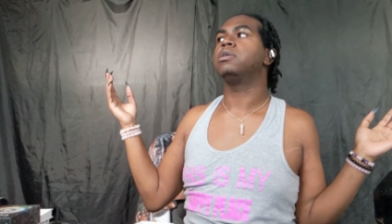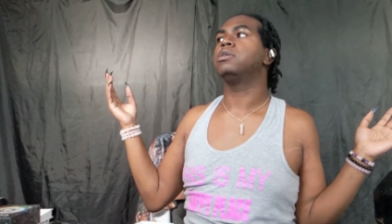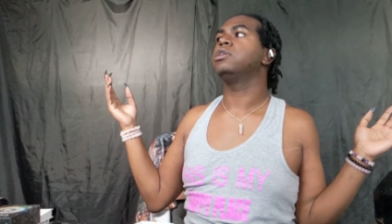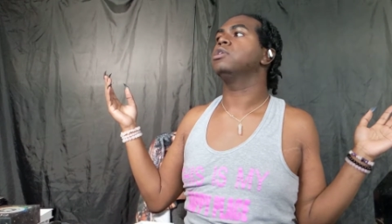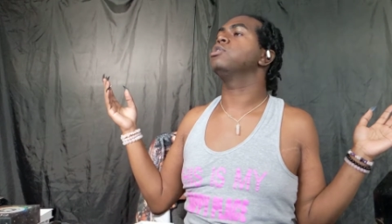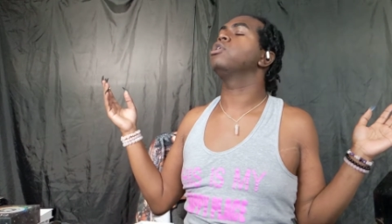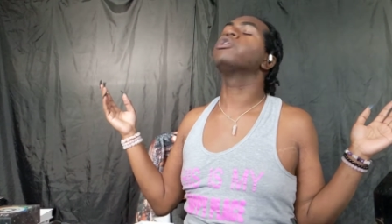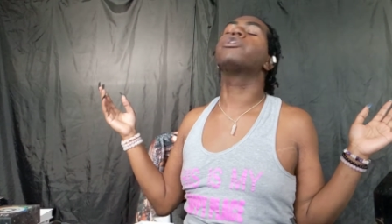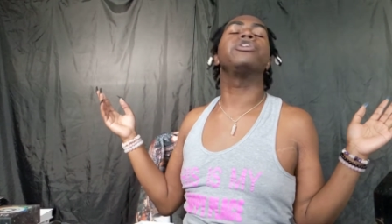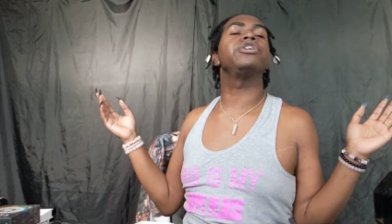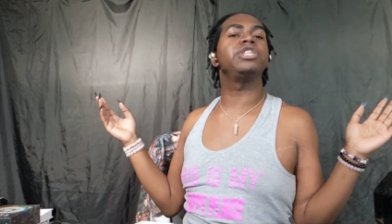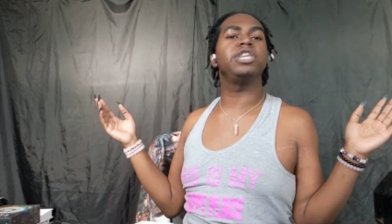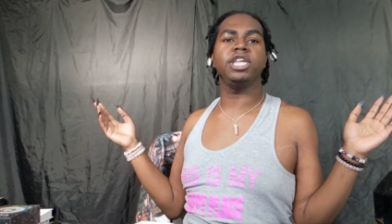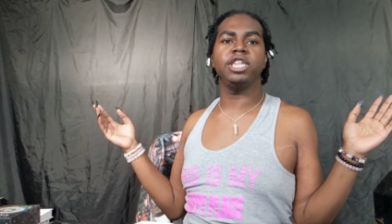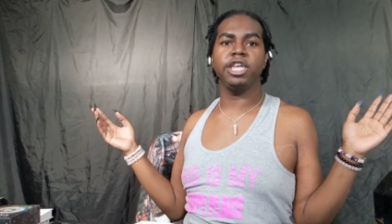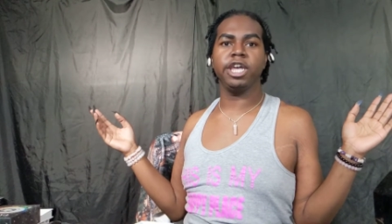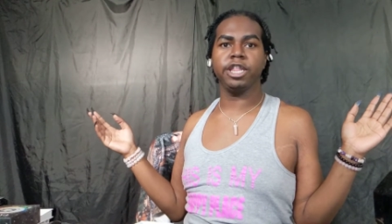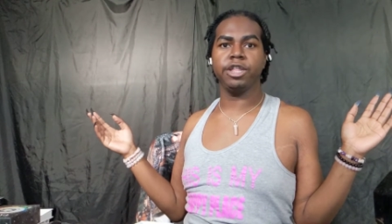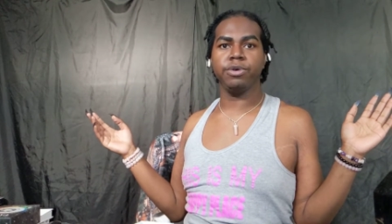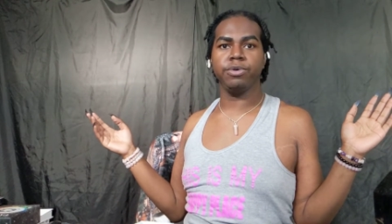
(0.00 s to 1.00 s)
No longer see
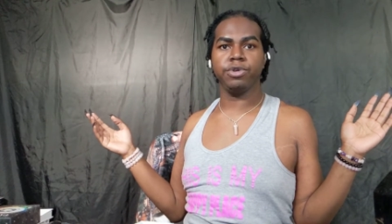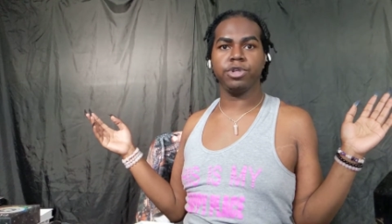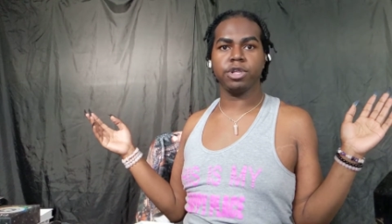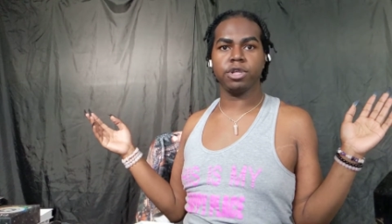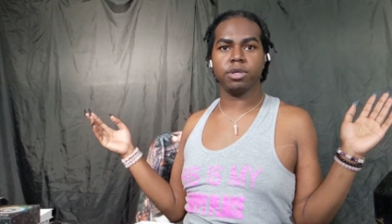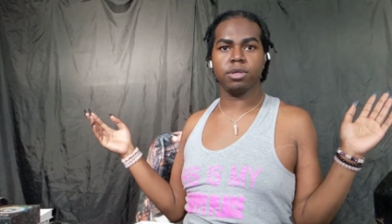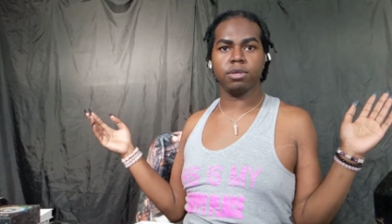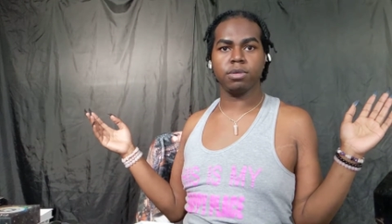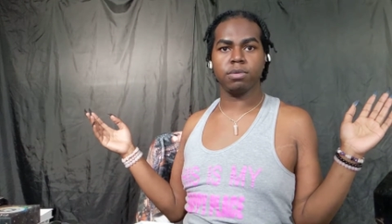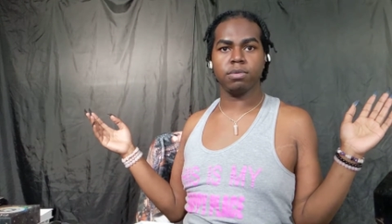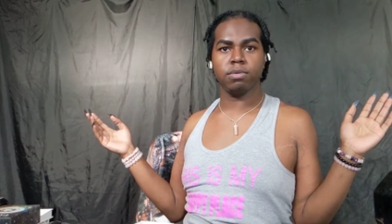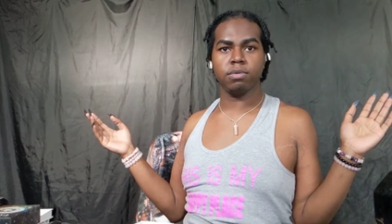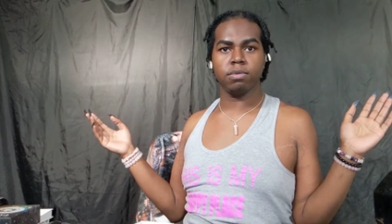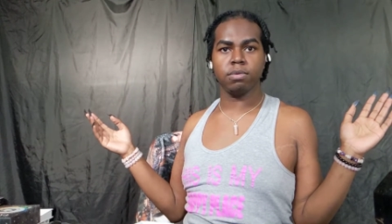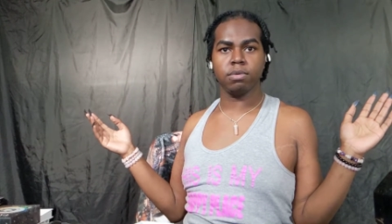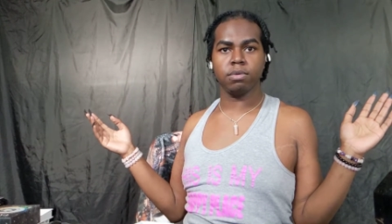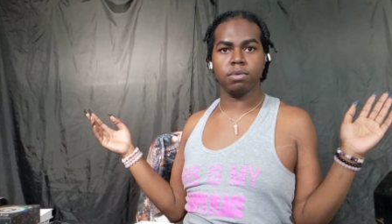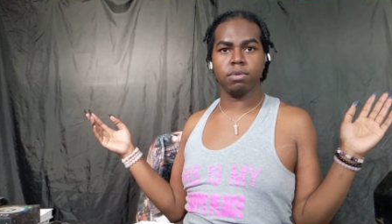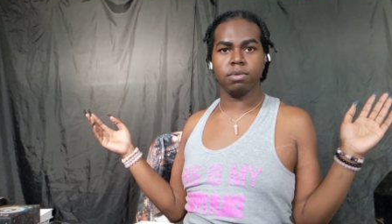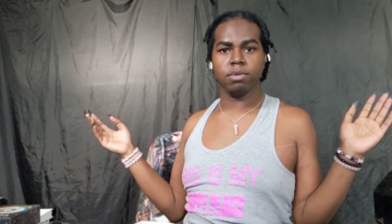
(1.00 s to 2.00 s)
the illusion.
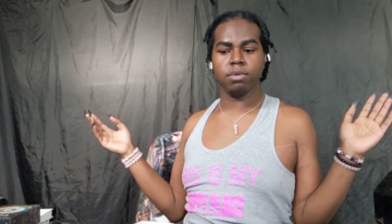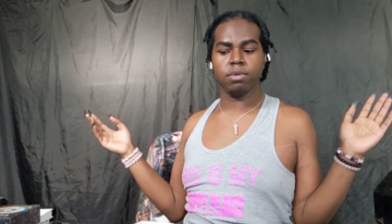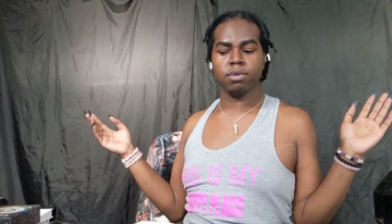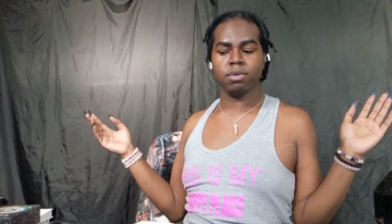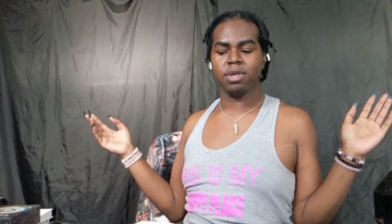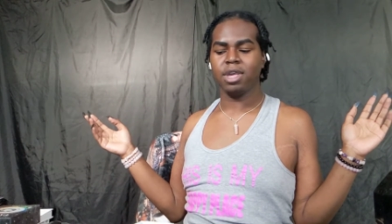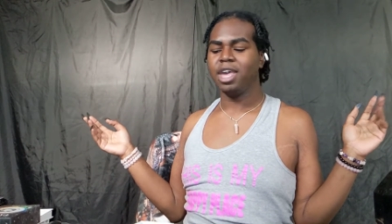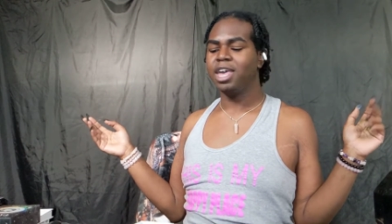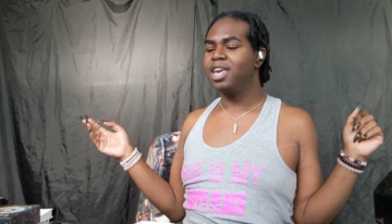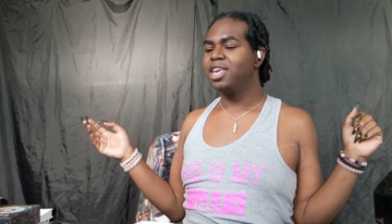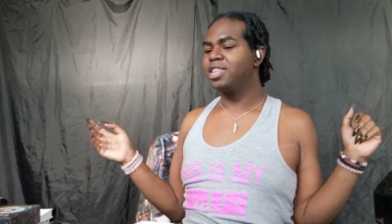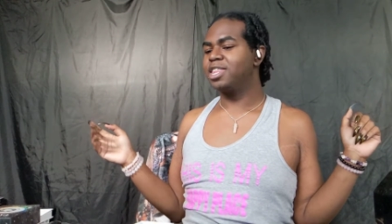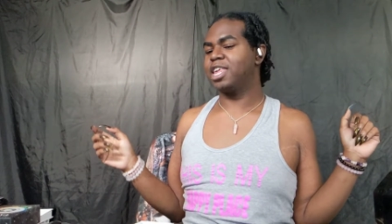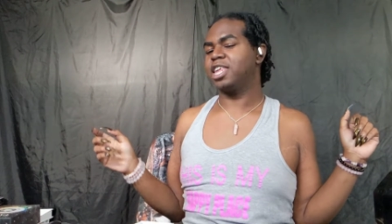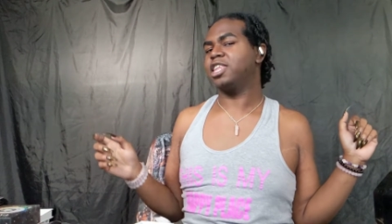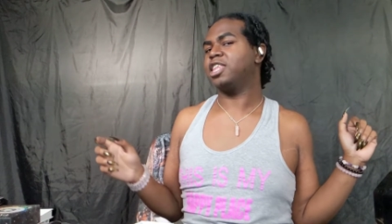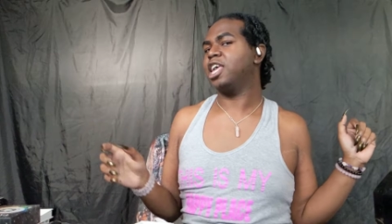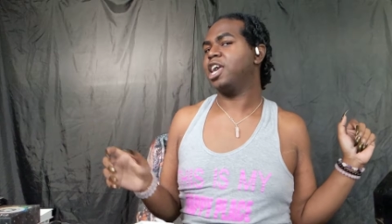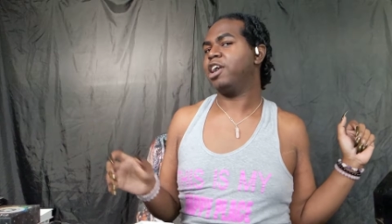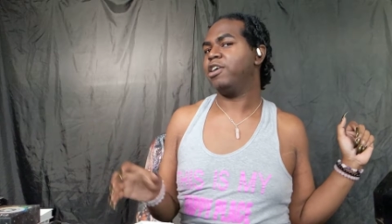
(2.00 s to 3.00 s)

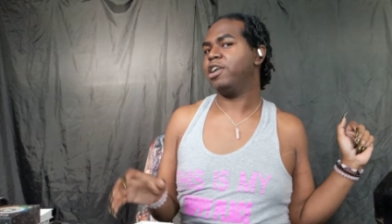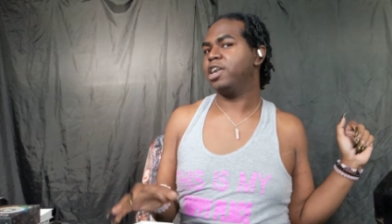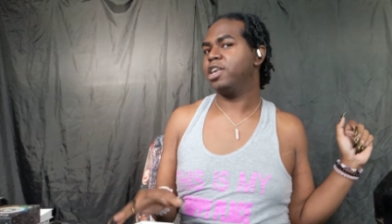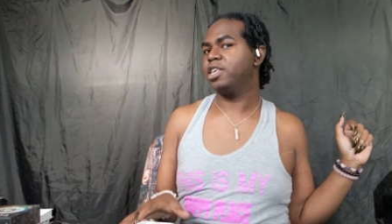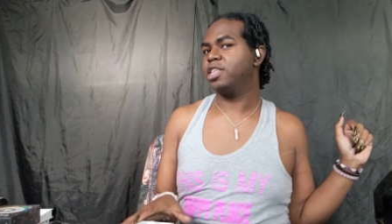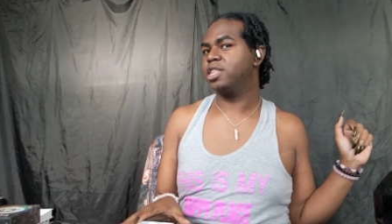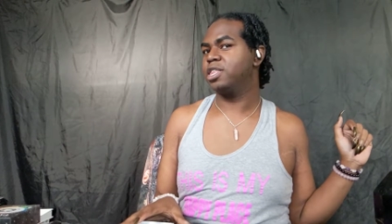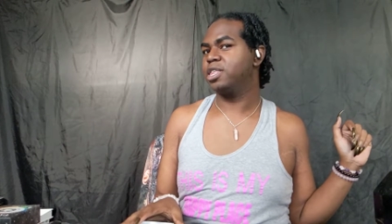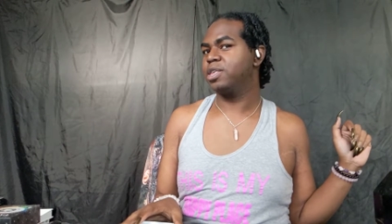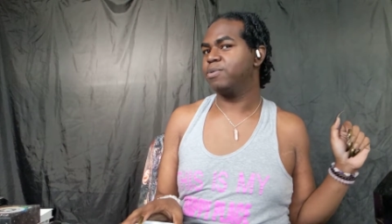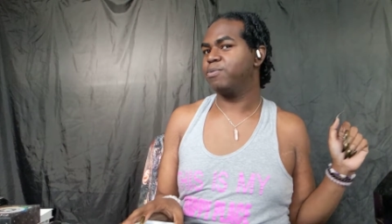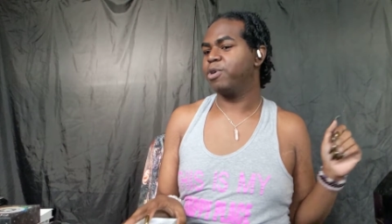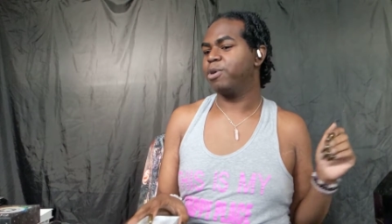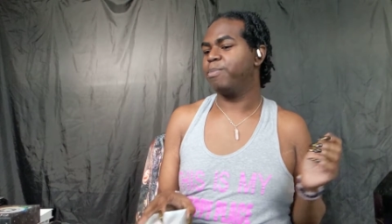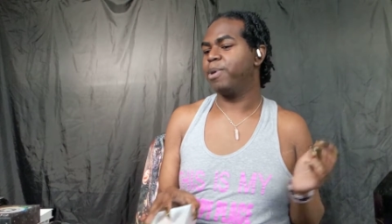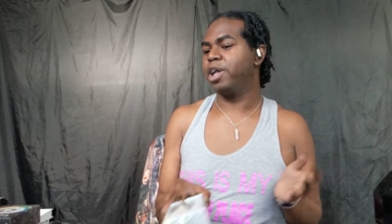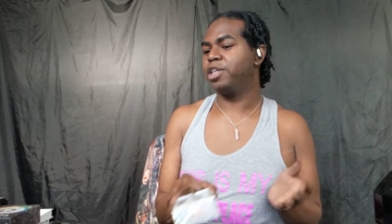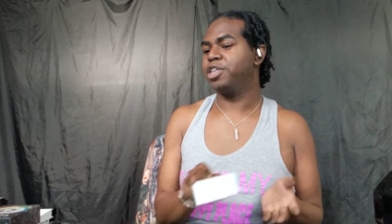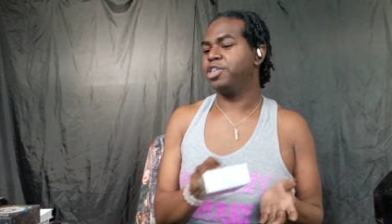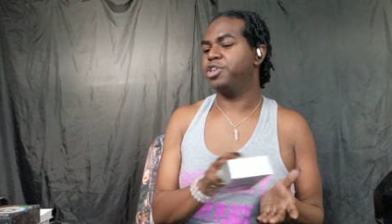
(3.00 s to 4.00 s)
Sagittarius, we're
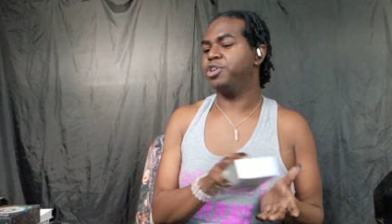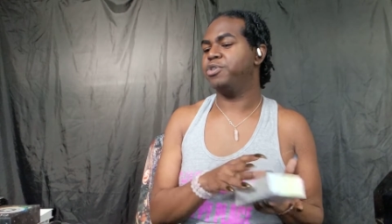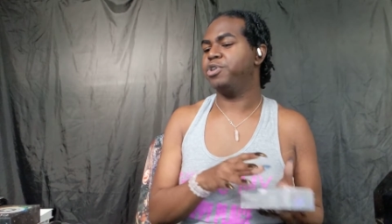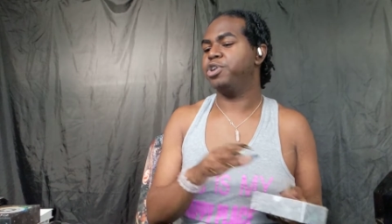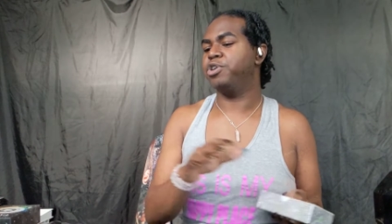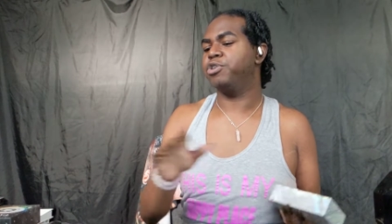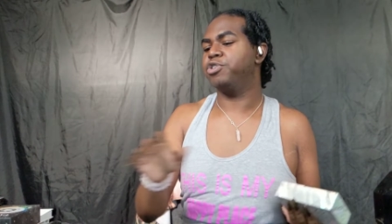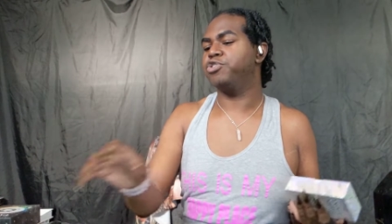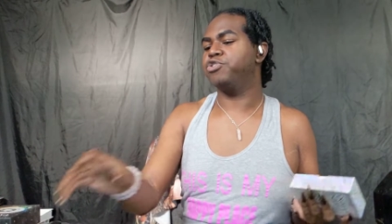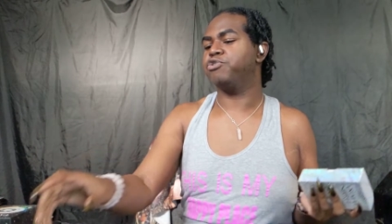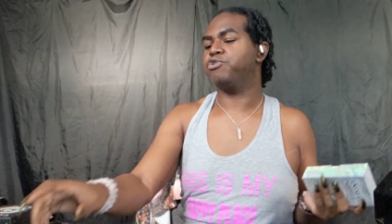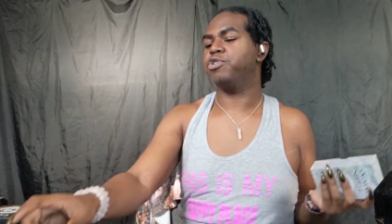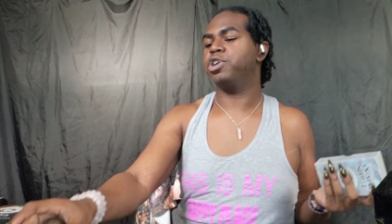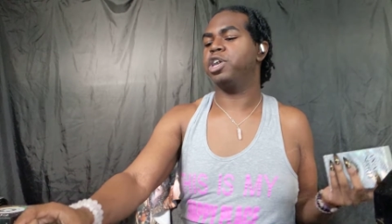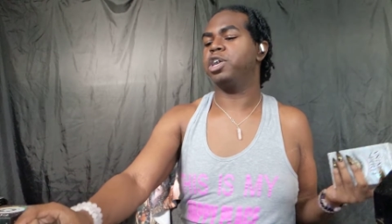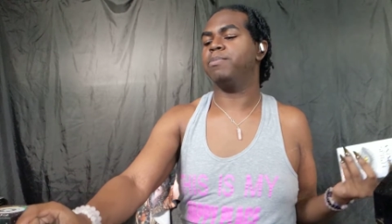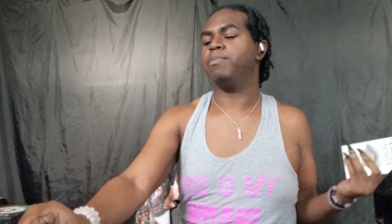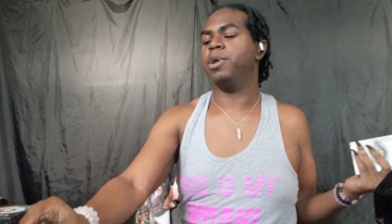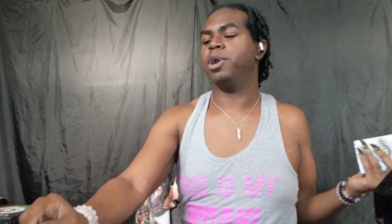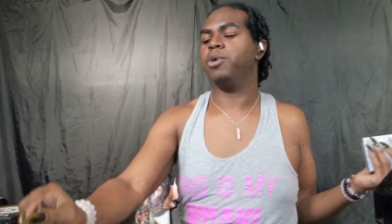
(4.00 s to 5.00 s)
about to do your
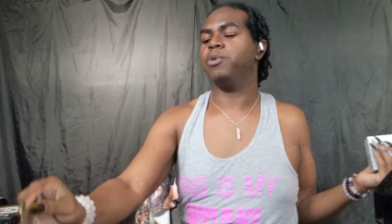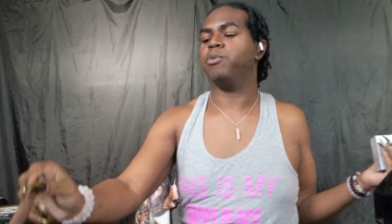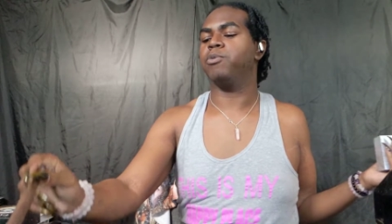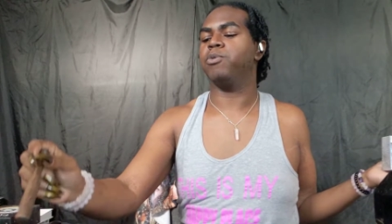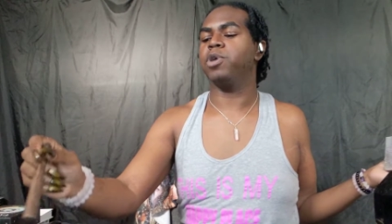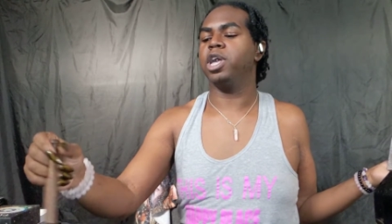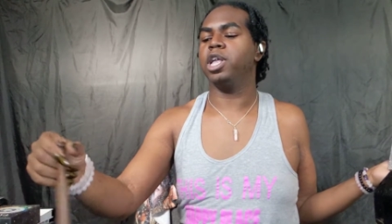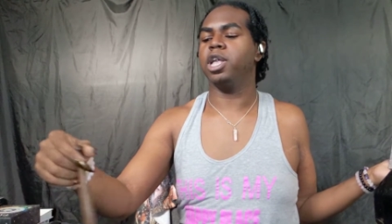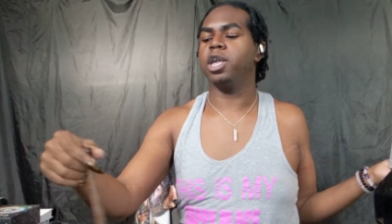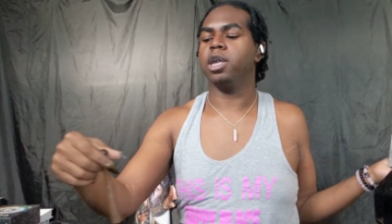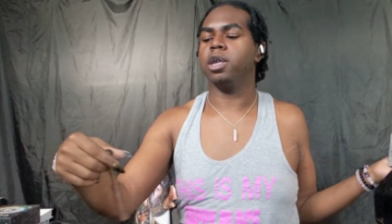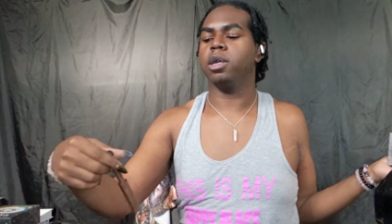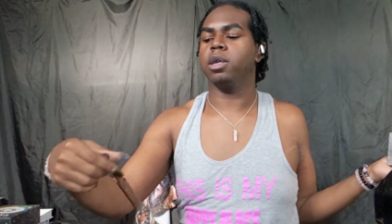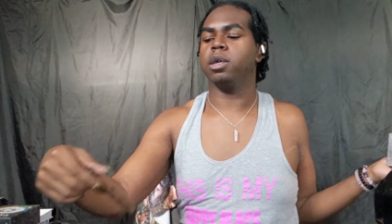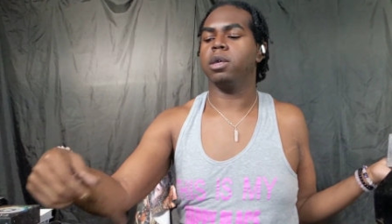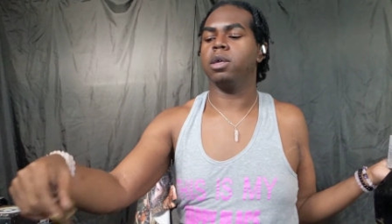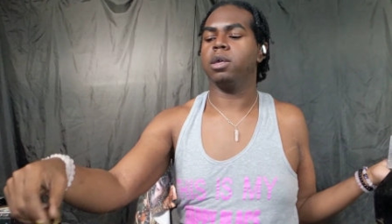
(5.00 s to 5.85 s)
dream reading.